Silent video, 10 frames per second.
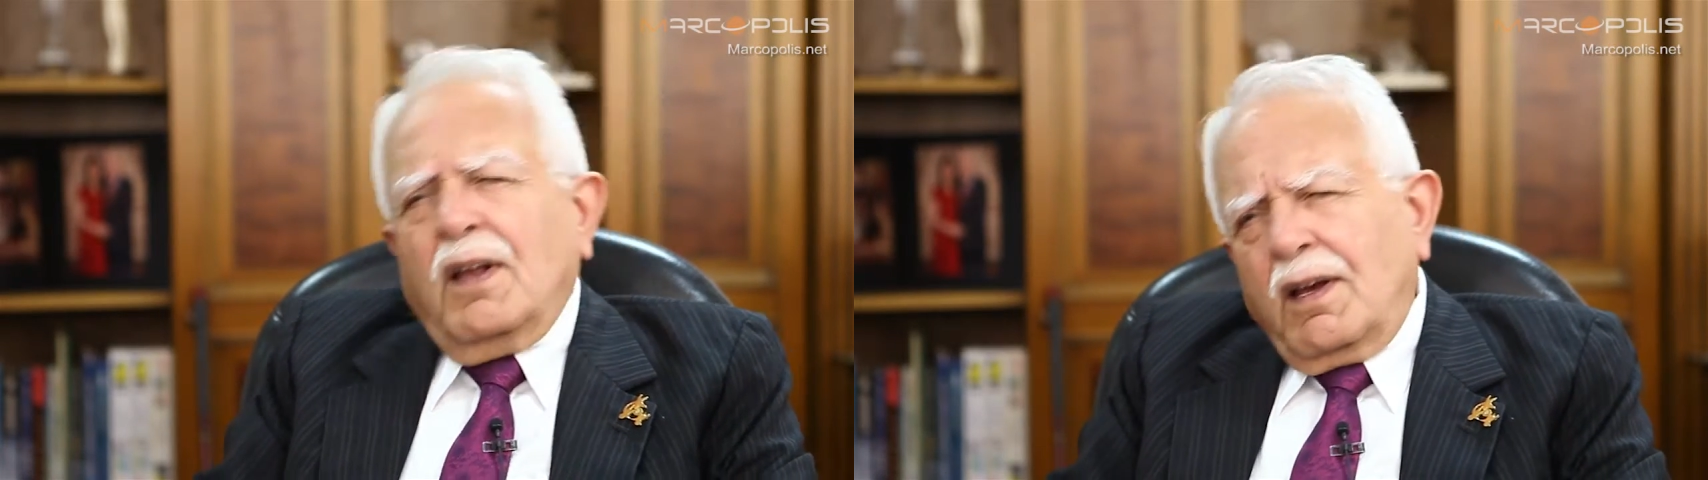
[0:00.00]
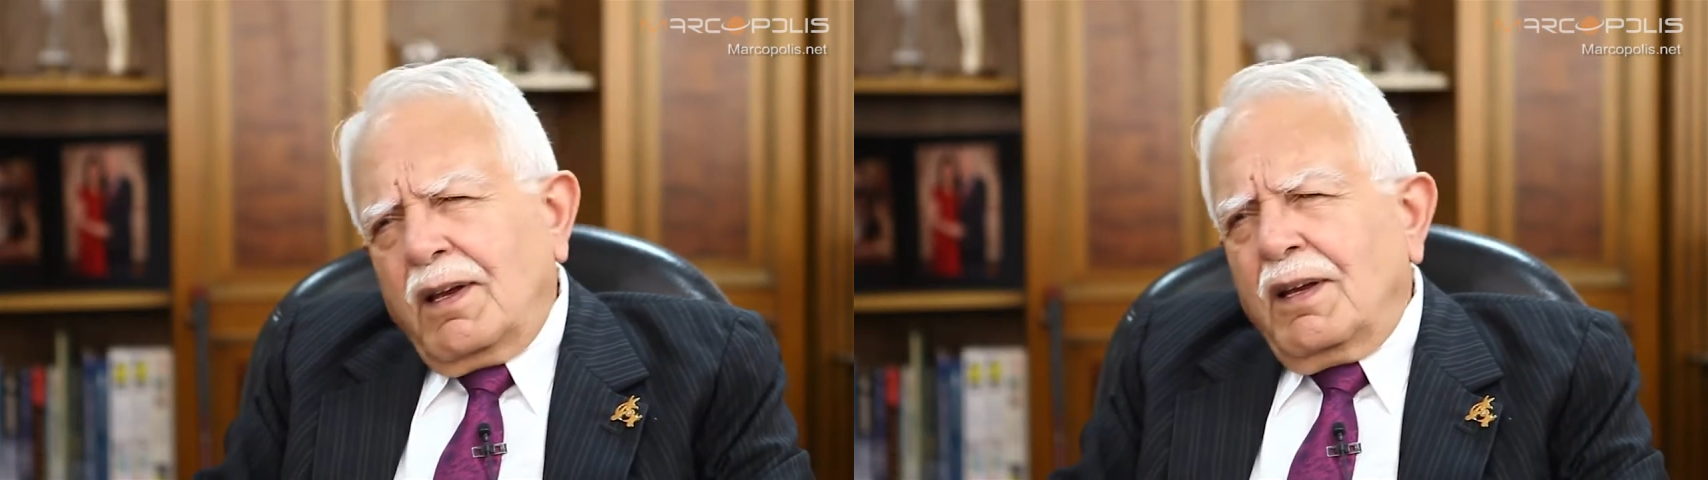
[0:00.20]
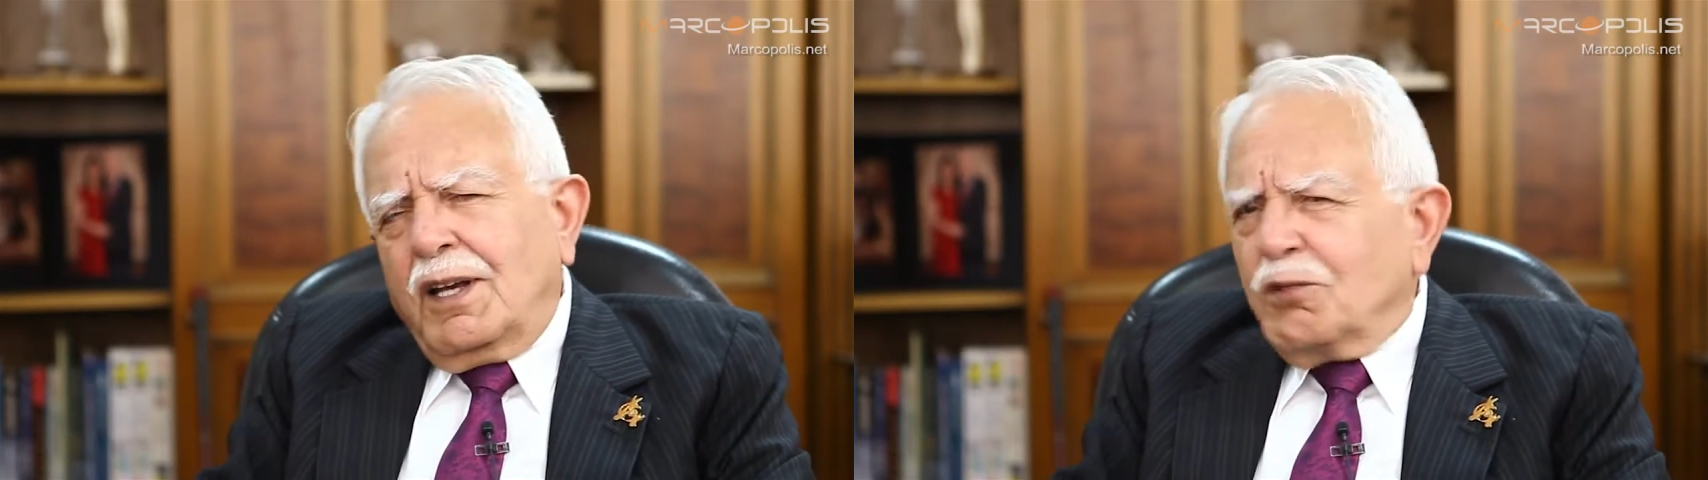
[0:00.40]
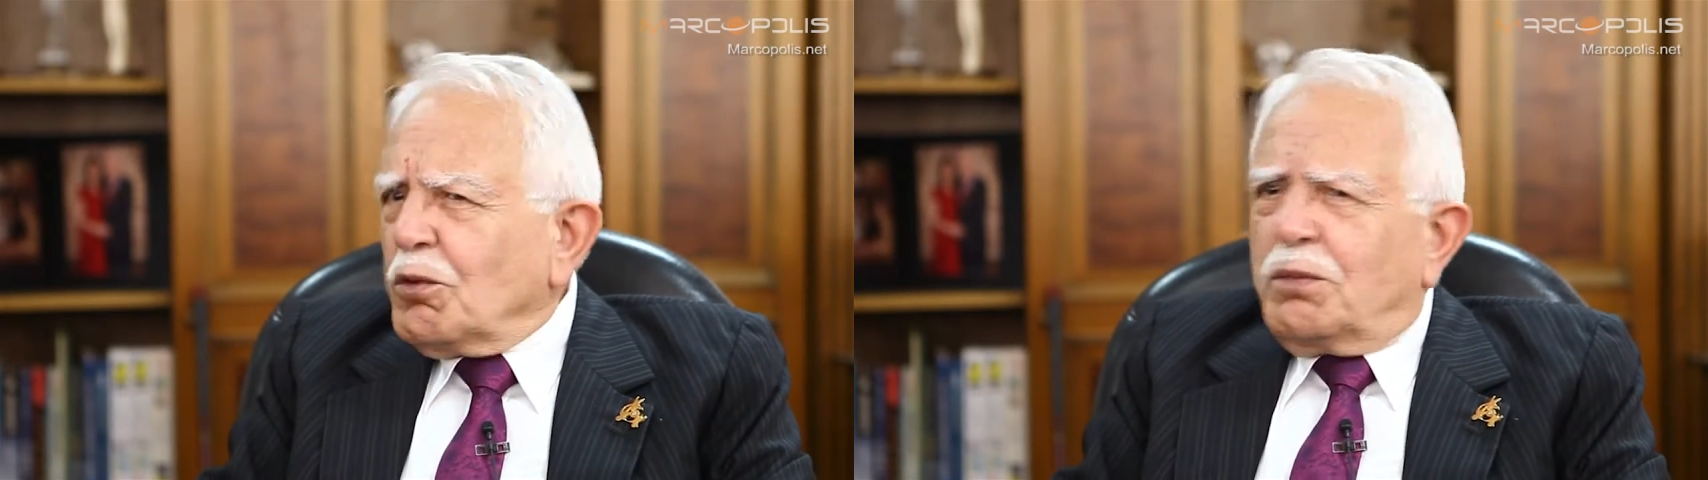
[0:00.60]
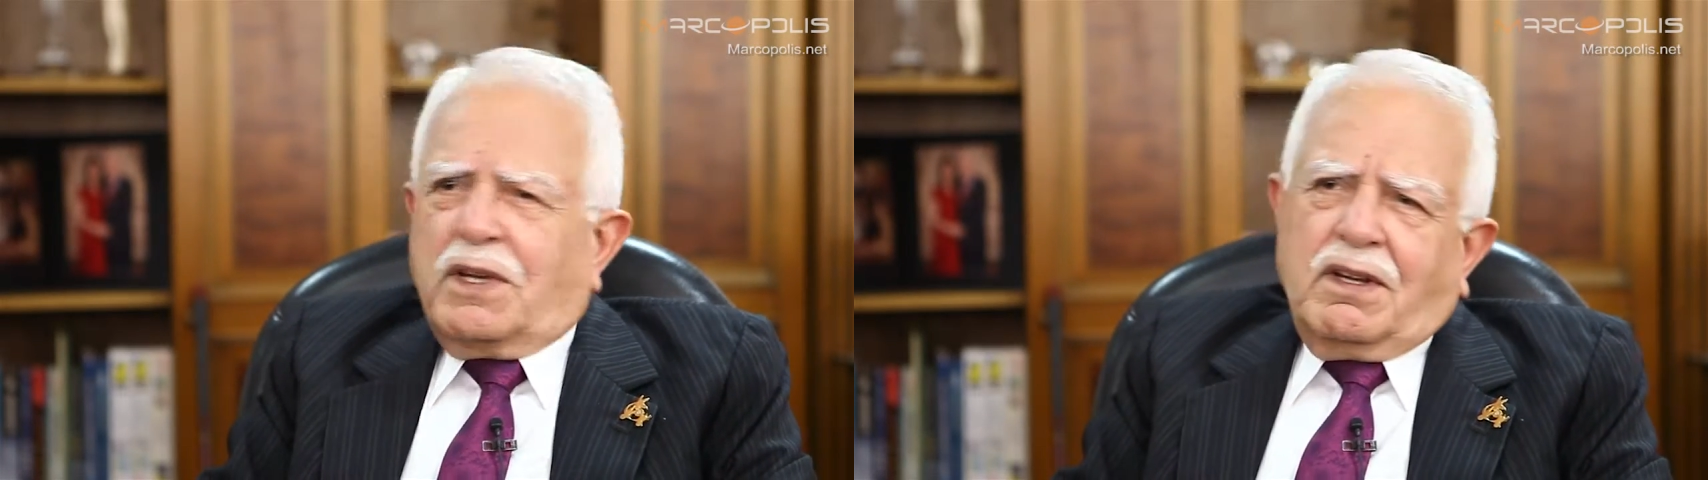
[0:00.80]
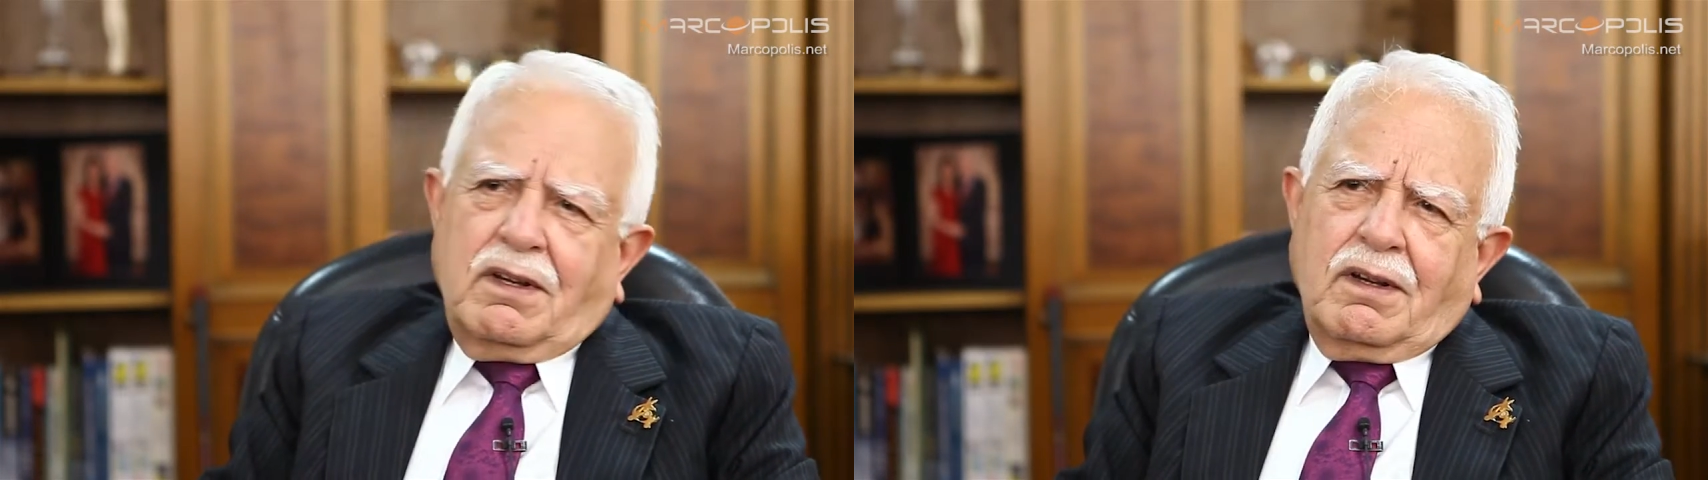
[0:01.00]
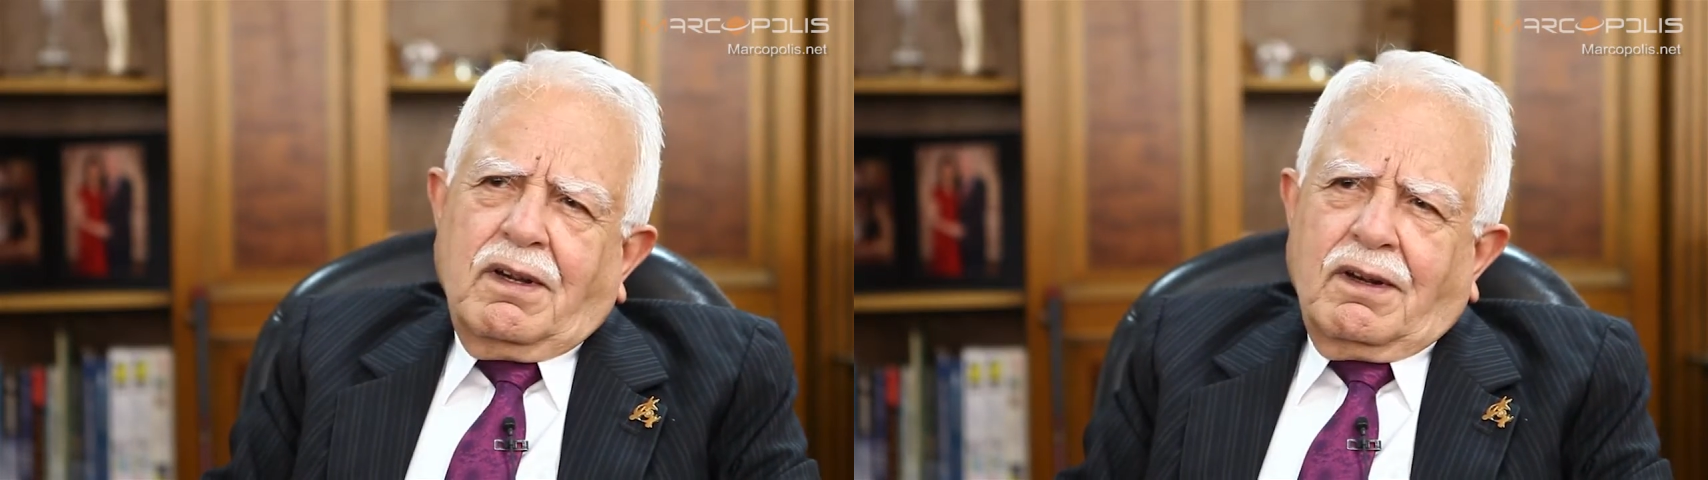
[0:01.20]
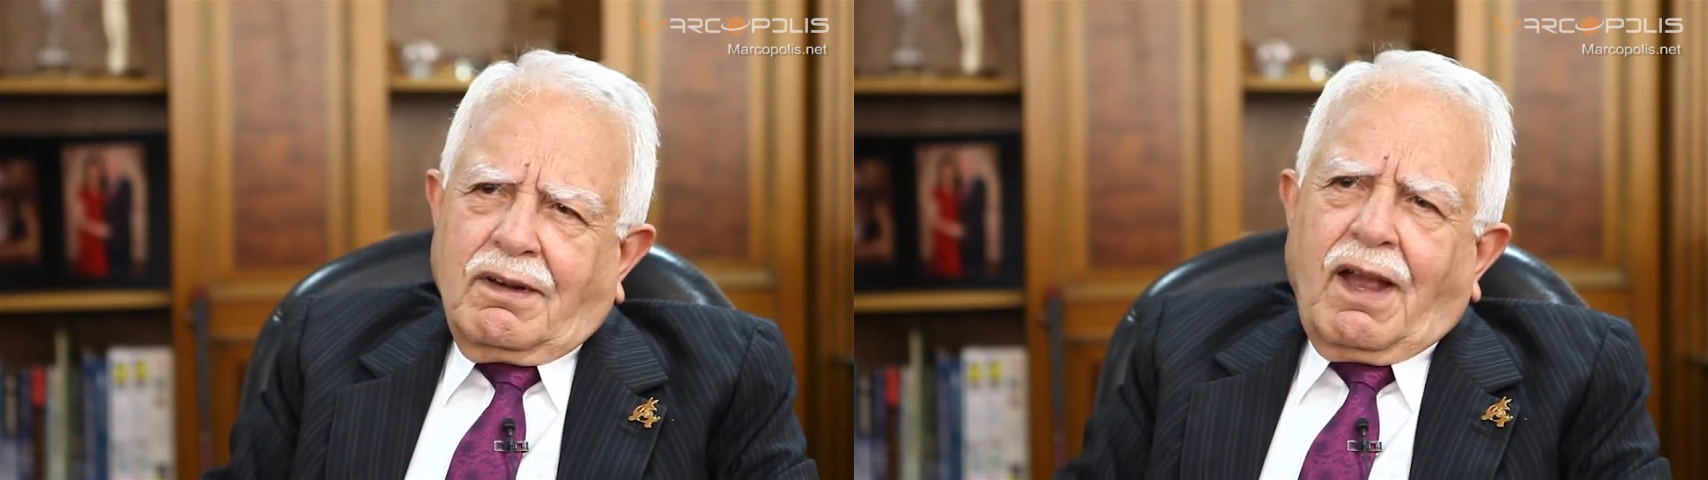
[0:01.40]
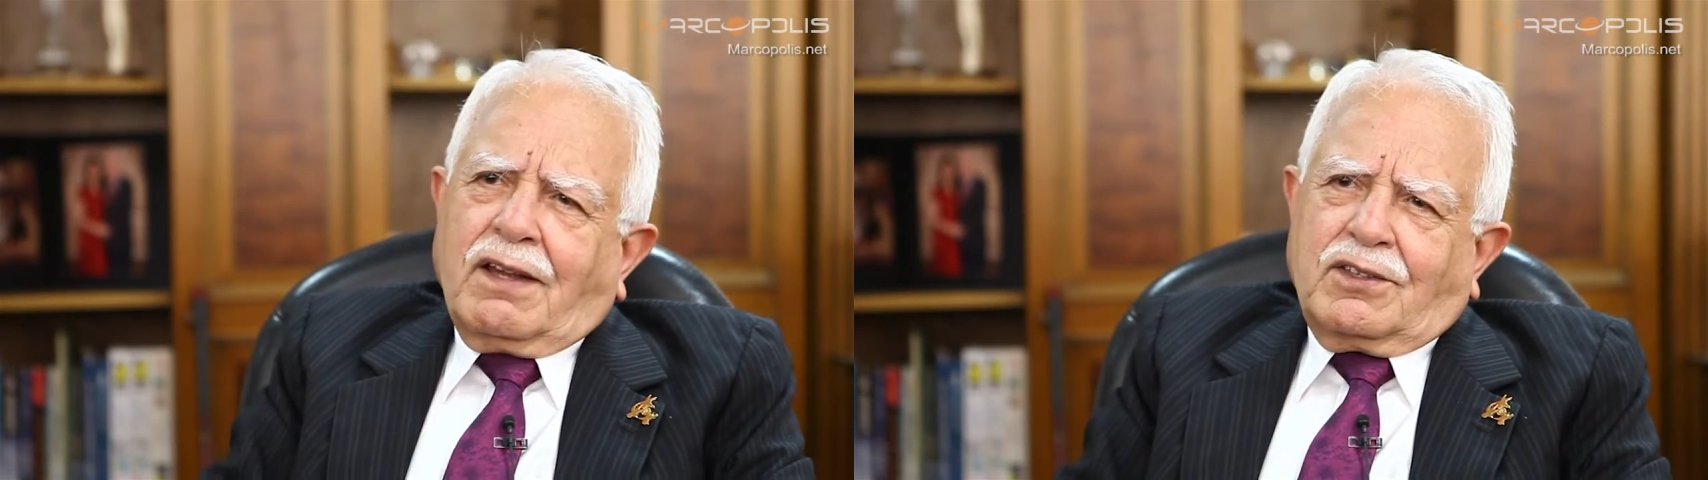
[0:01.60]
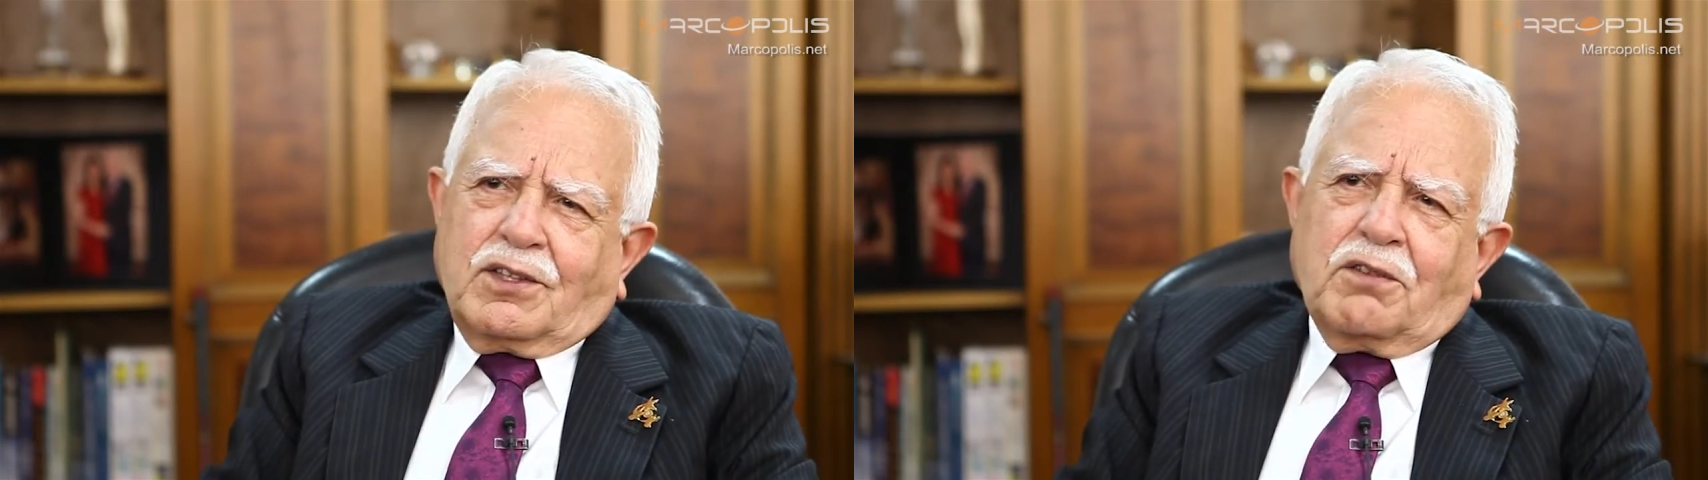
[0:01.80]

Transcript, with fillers: uh, it would be nice